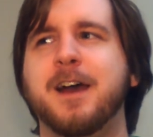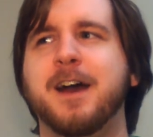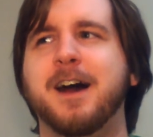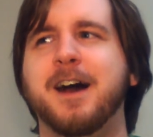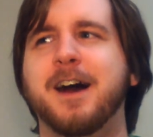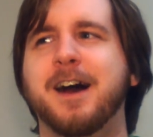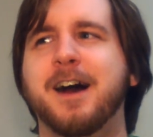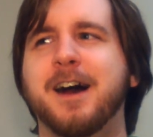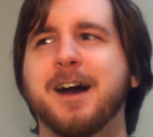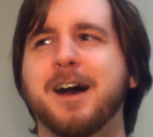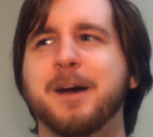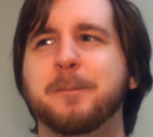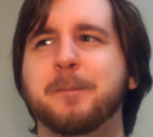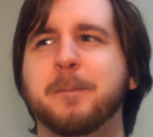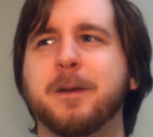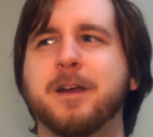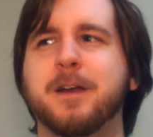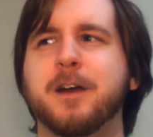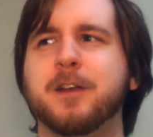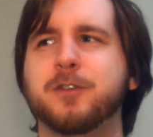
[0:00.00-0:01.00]
Uh,
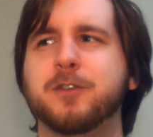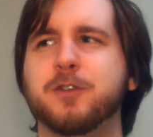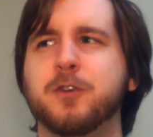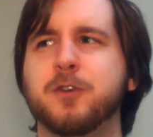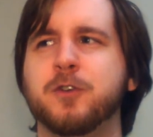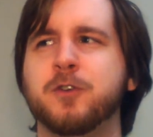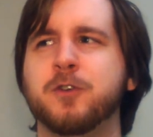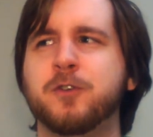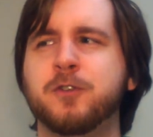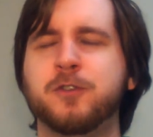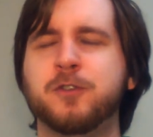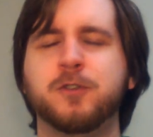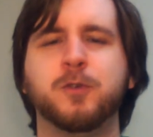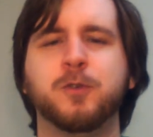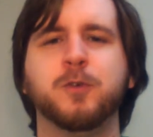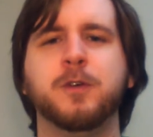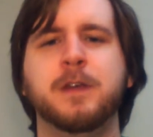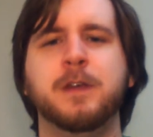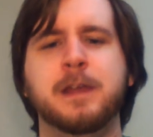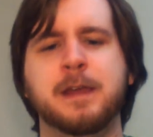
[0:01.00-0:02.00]
because her
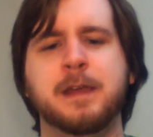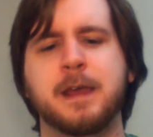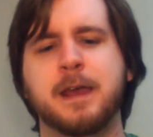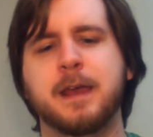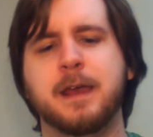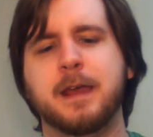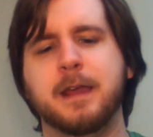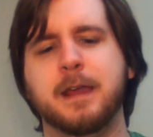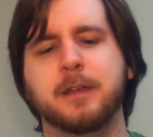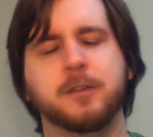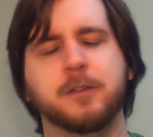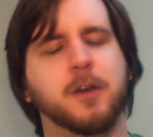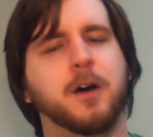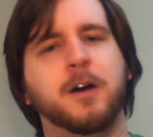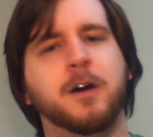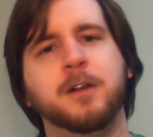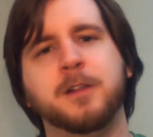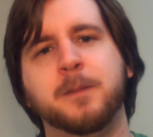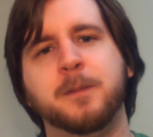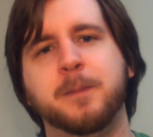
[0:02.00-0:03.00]
story is
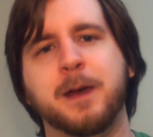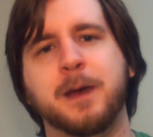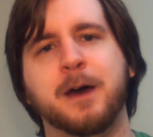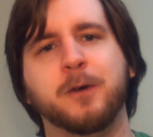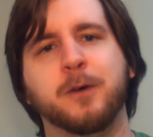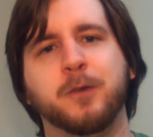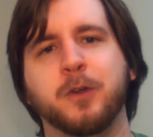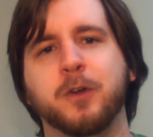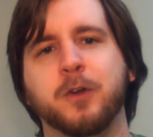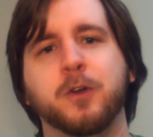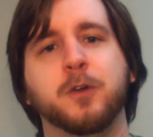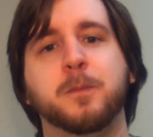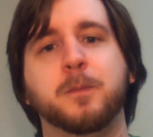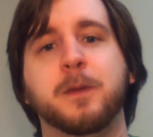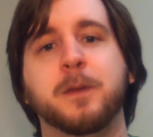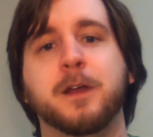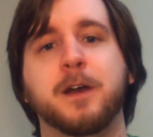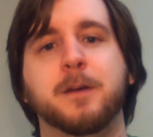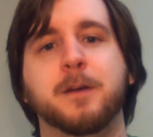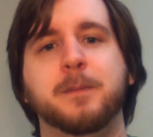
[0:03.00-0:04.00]
all about her
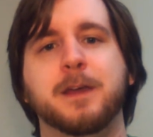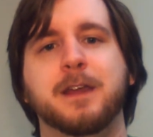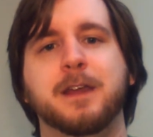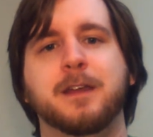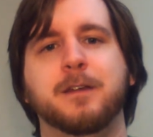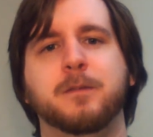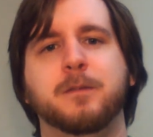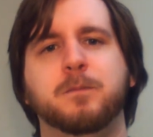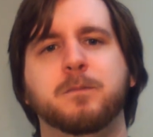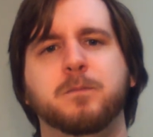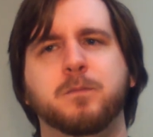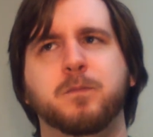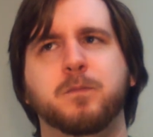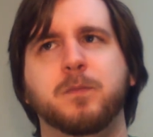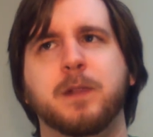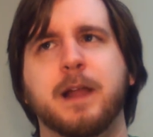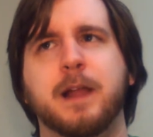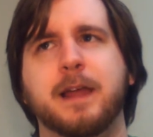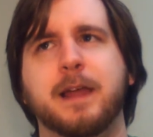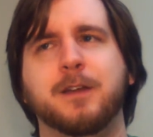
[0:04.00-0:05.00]
becoming
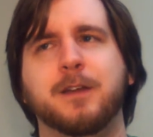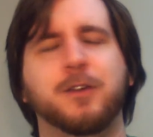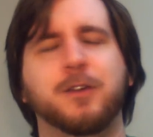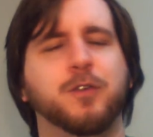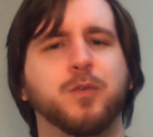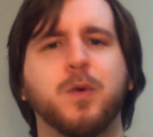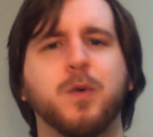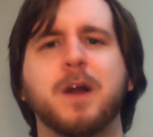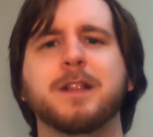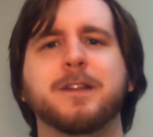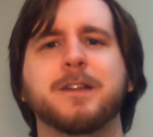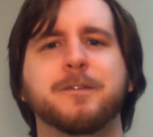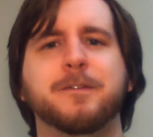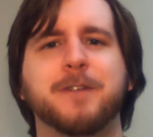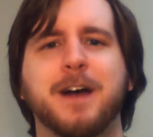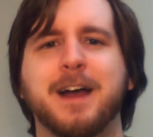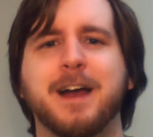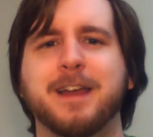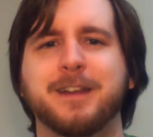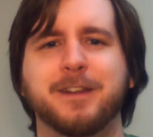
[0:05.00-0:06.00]
like
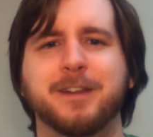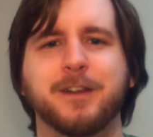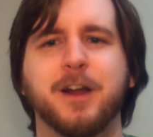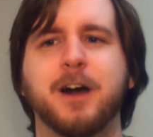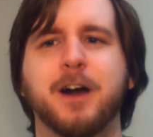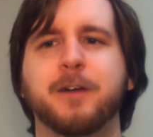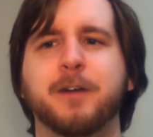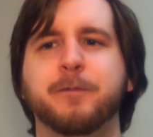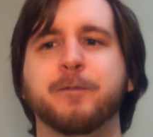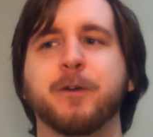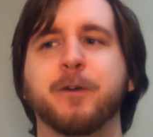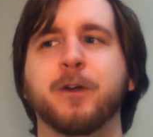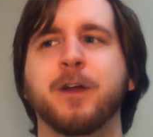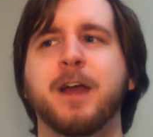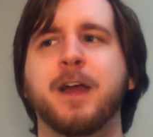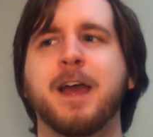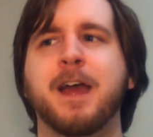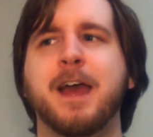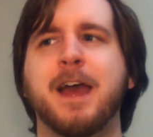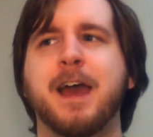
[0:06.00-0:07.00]
qualified enough
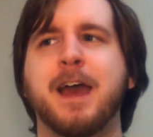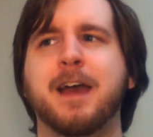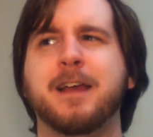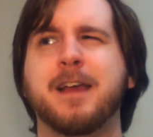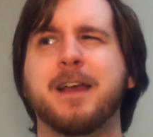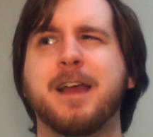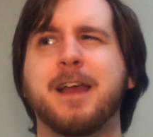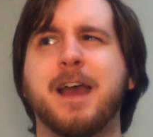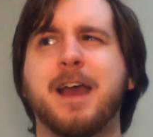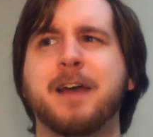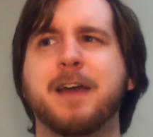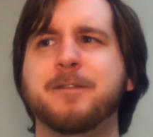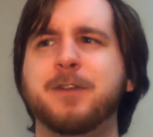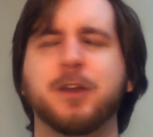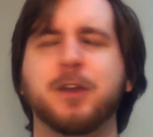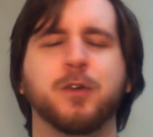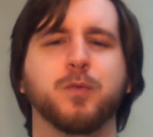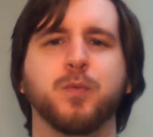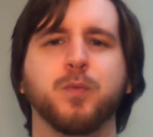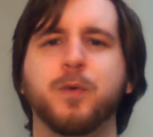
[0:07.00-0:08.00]
or ha-
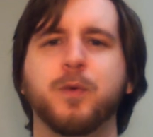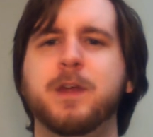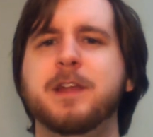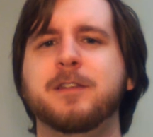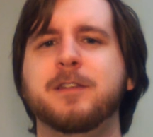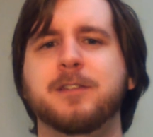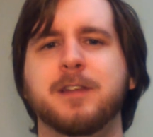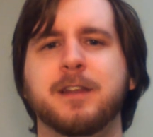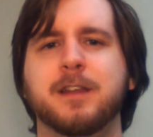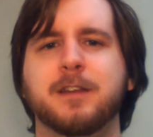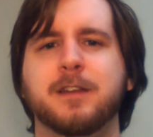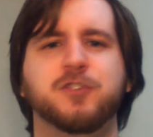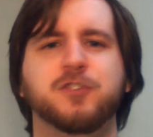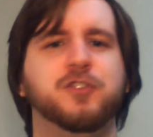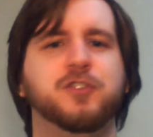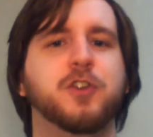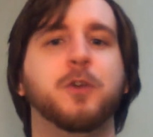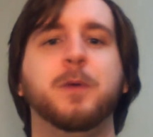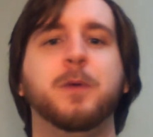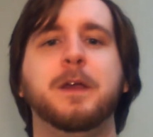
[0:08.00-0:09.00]
having a reason,
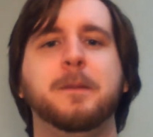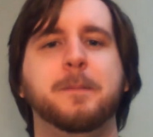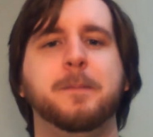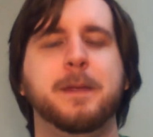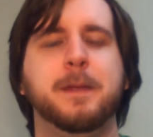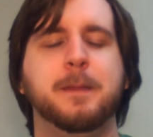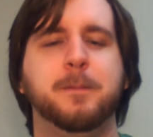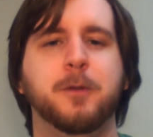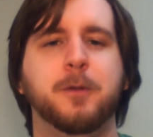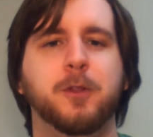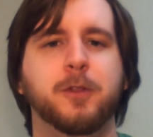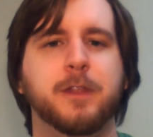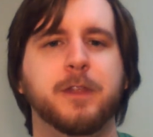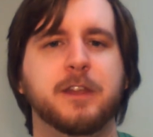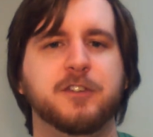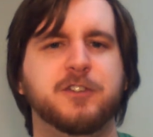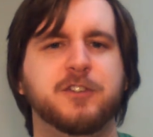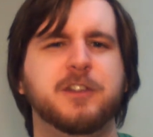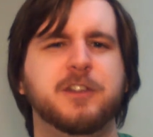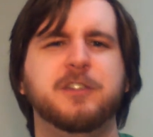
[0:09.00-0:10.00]
showing people
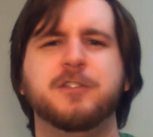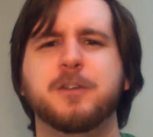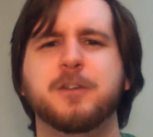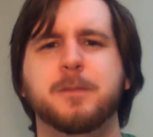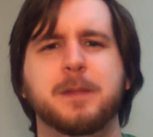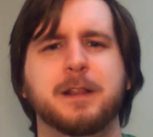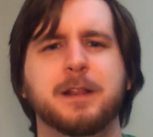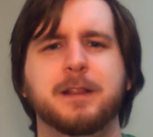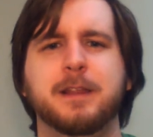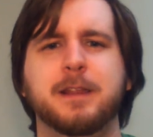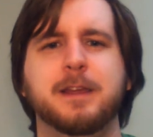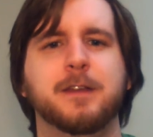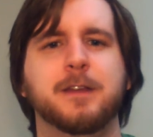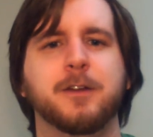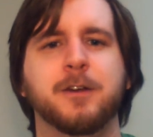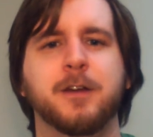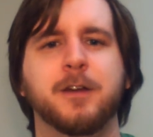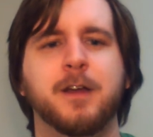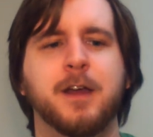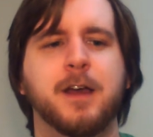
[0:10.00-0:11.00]
that she should be
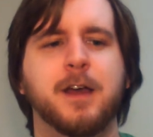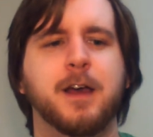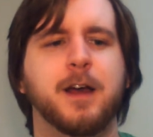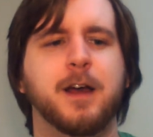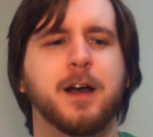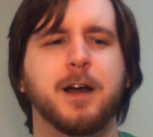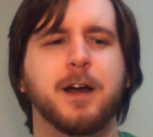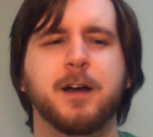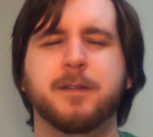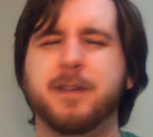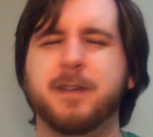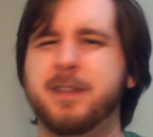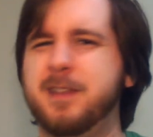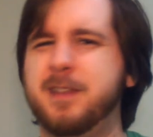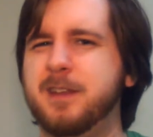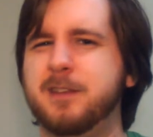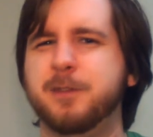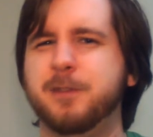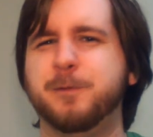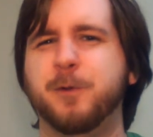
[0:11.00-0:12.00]
leader of, I
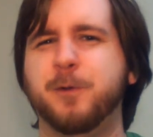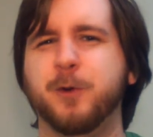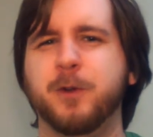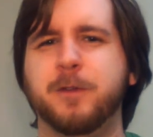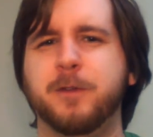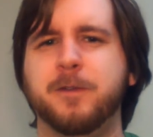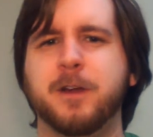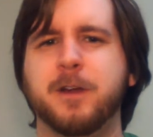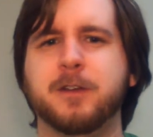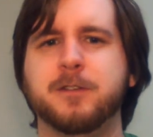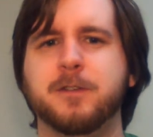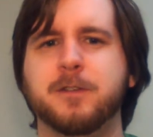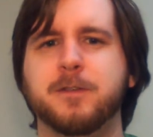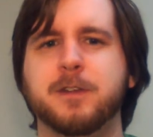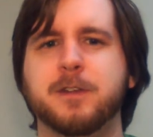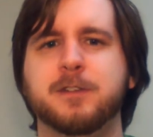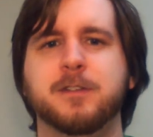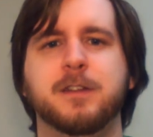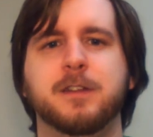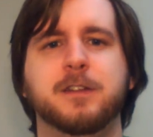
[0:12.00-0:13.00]
think it's Foreign Affairs
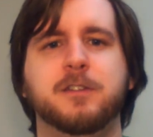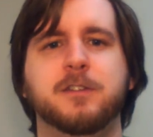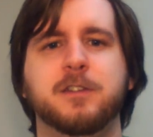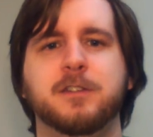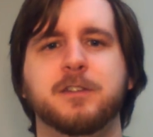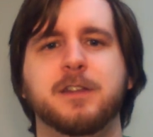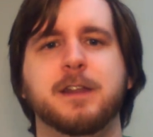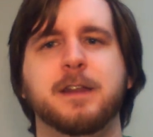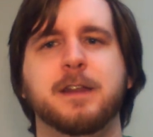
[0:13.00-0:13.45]
Division that she's in